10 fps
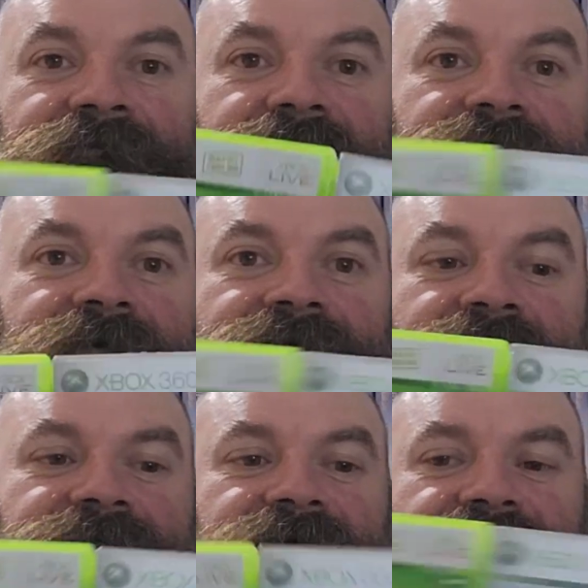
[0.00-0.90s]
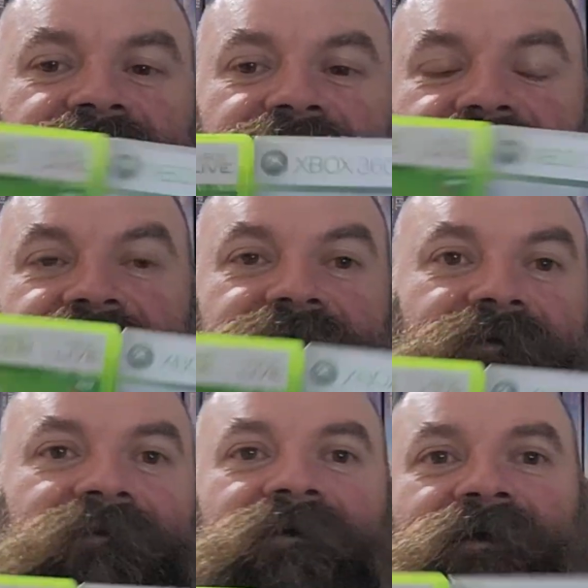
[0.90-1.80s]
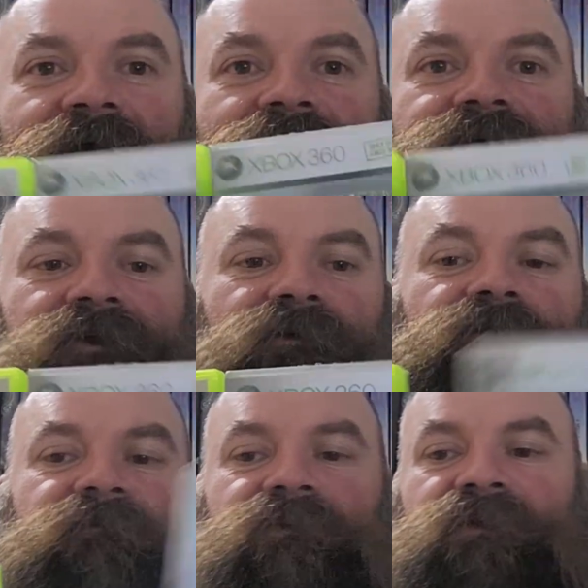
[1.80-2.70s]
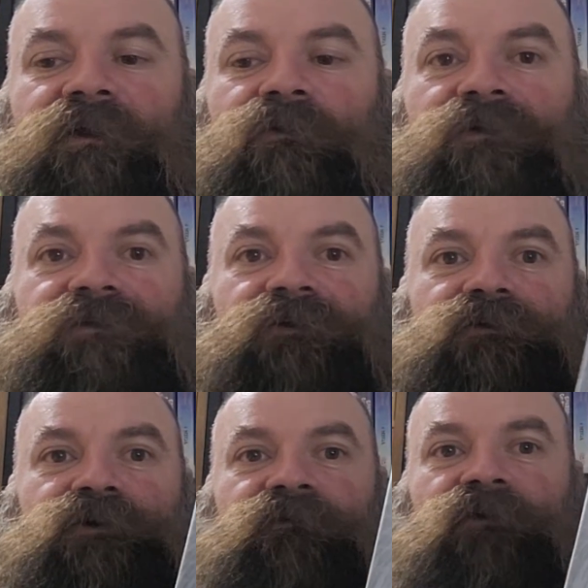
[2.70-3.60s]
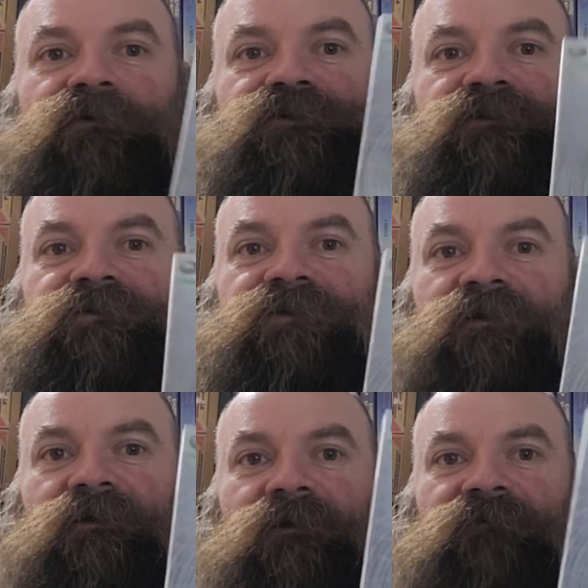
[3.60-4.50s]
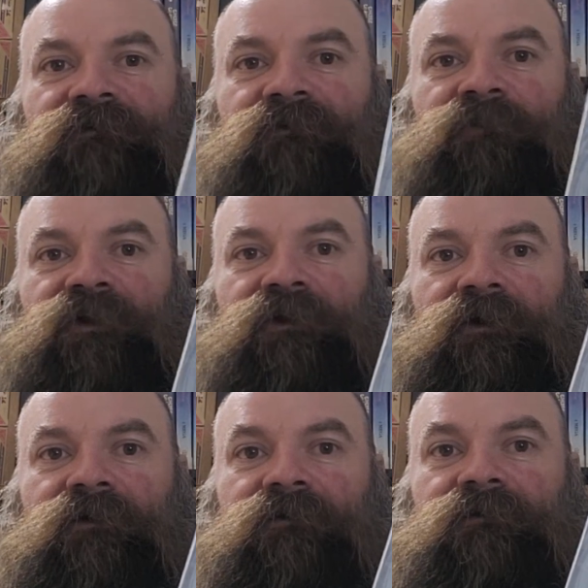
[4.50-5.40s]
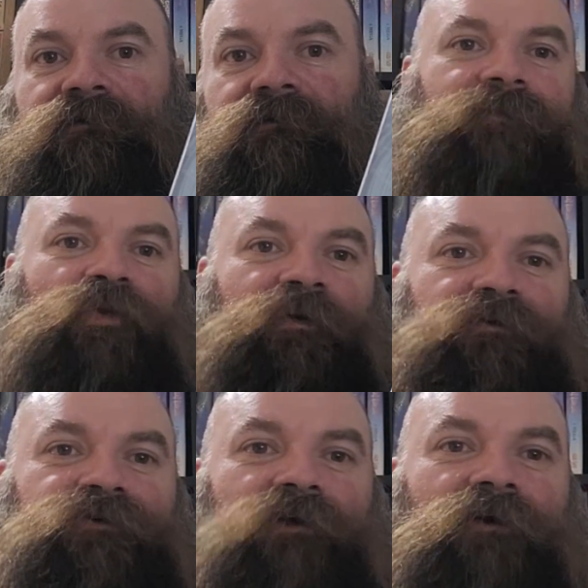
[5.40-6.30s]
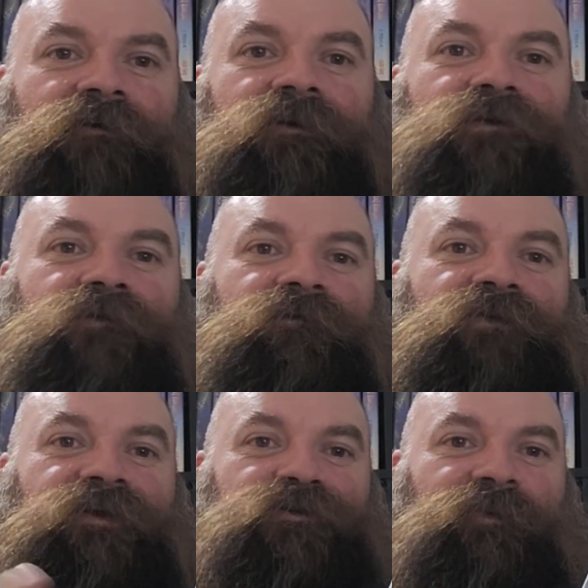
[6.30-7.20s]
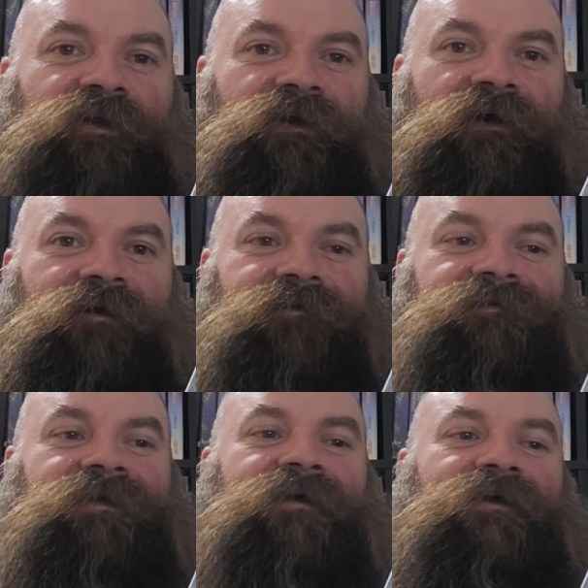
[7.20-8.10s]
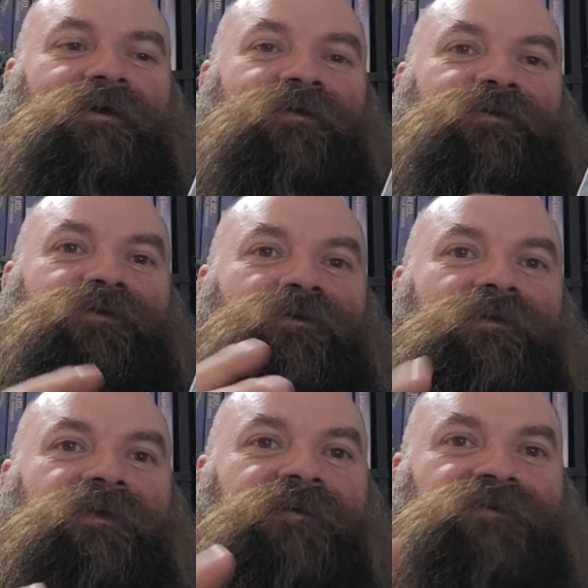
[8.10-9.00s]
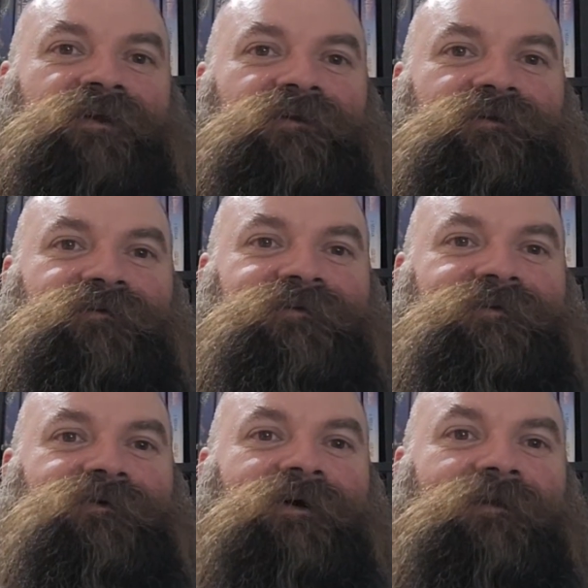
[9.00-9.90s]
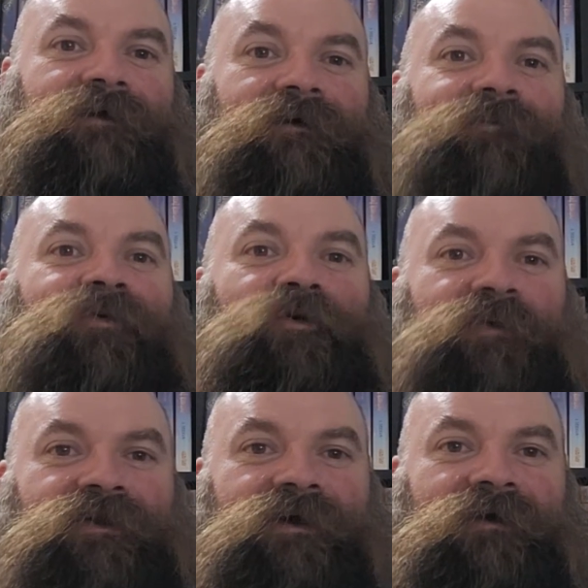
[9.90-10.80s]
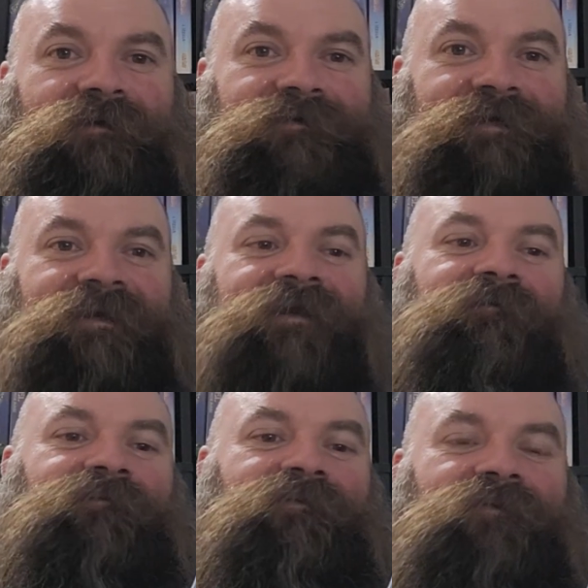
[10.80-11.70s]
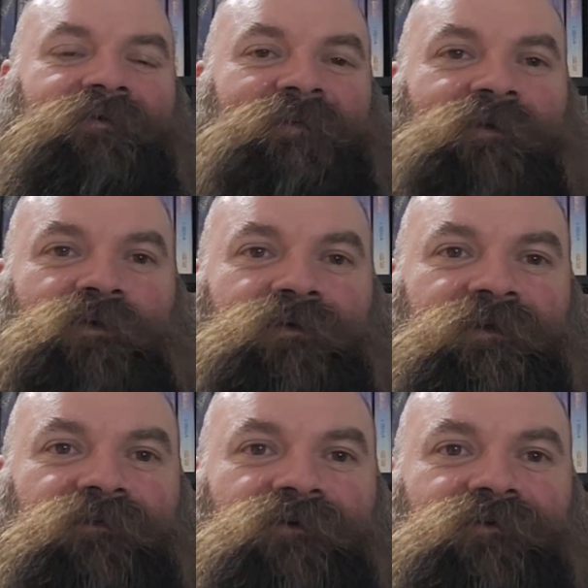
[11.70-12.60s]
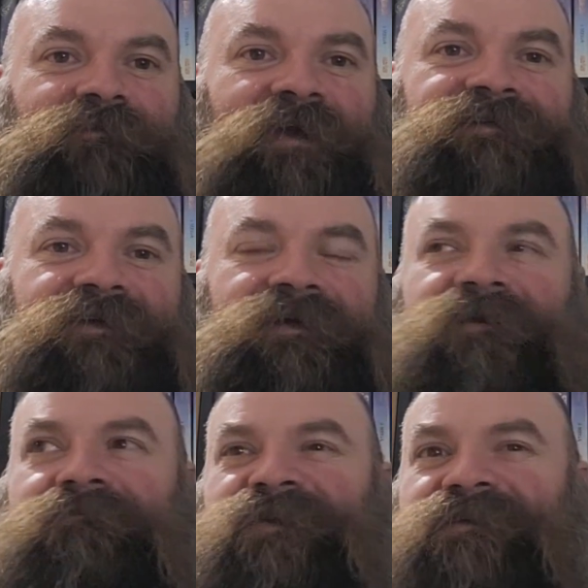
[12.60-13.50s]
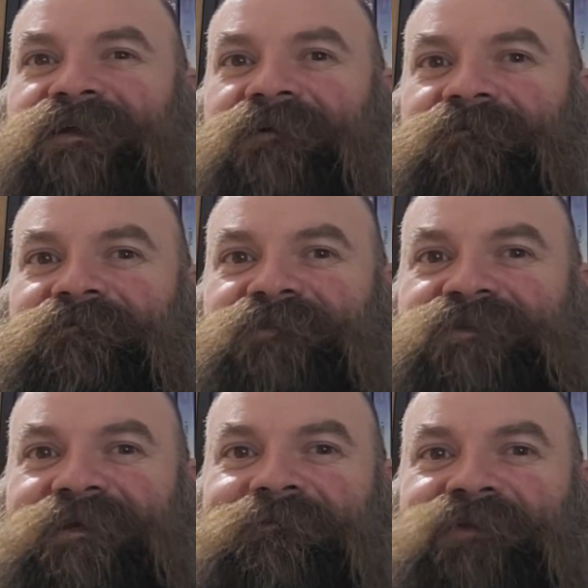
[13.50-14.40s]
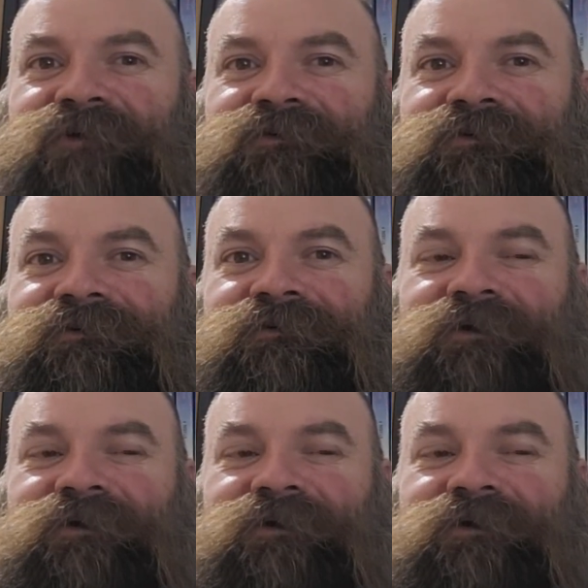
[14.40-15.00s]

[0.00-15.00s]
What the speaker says: Da, da, da, da, da, da, da. So, there was 2 versions of Viva Piñata. You build your garden, you feed your piñatas, you do the things you need to do to unlock more piñatas and make it more difficulty. Basically, that's like a sim builder,